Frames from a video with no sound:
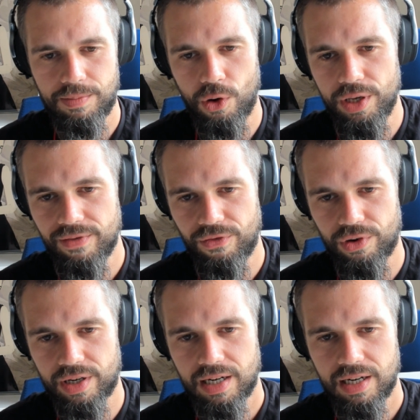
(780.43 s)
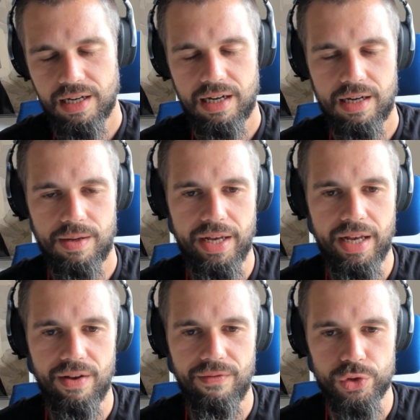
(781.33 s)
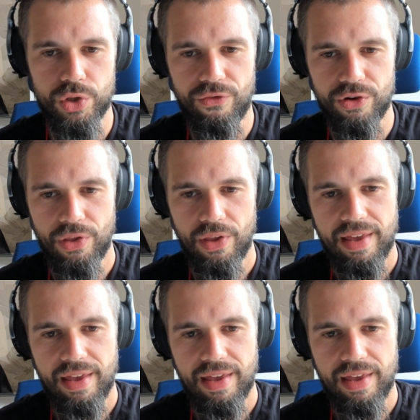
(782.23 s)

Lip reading: points for picking Vue Storefront.